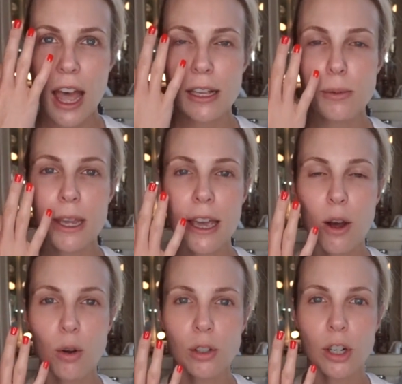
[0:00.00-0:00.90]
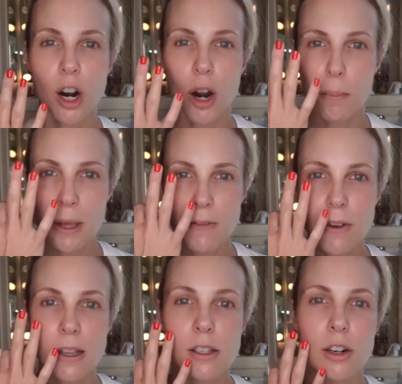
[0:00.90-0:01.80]
As we get older, our
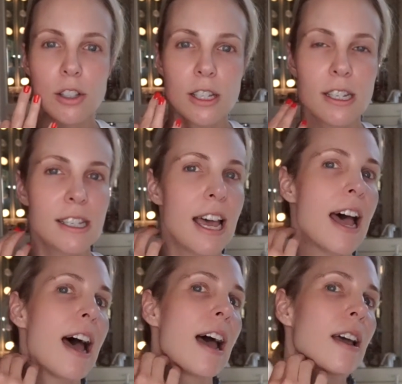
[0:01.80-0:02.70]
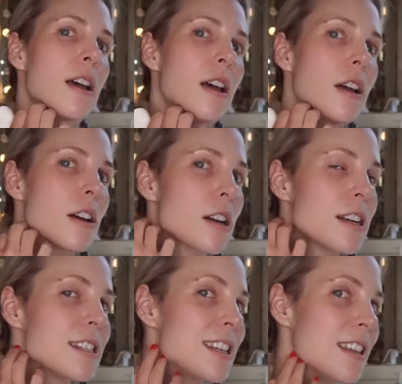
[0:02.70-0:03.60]
mid-face starts to sag. You're
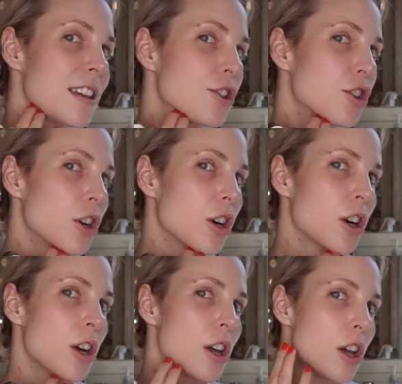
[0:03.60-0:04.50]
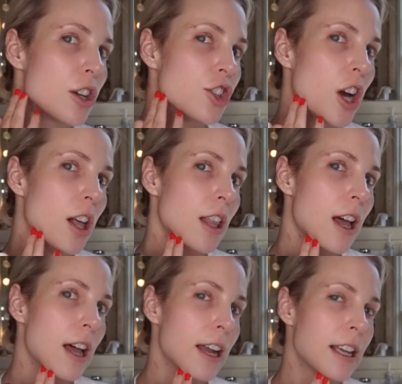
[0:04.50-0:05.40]
going to see that your
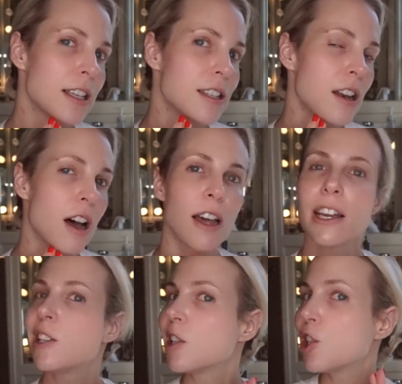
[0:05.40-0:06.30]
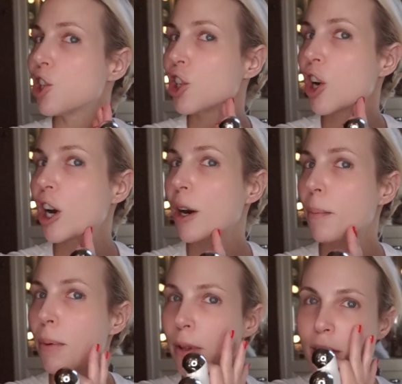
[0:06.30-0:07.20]
jawline is not as
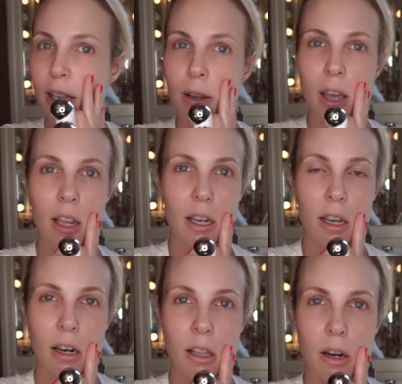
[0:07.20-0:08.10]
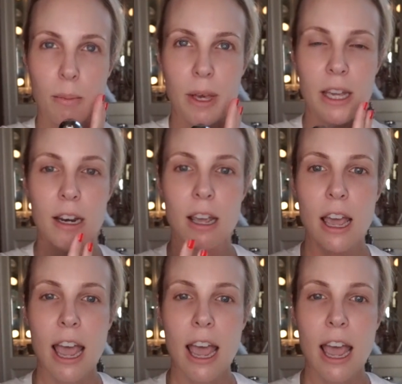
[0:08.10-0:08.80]
sharp. It's going to hang down a little bit.